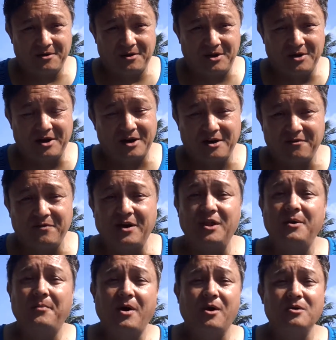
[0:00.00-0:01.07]
you're not going to
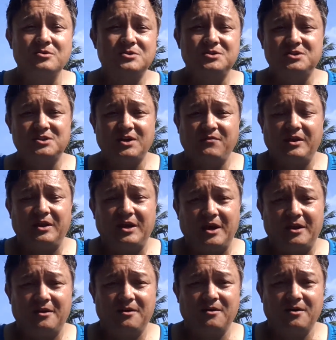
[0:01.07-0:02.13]
find the bars and stuff like
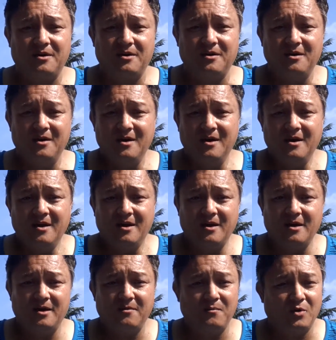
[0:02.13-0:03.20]
that. They're going
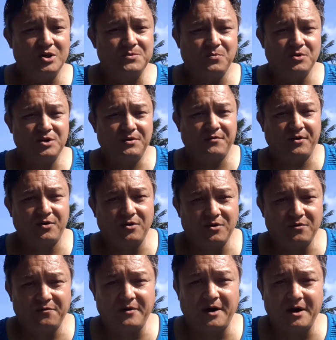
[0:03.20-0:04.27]
to much more difficult
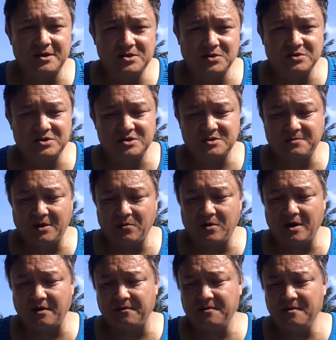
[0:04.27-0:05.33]
to find, such as my
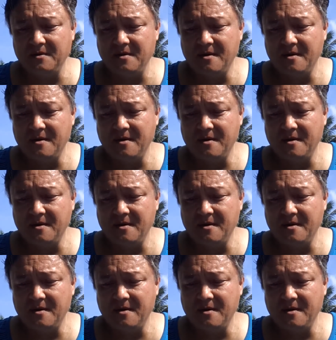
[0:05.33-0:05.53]
wife.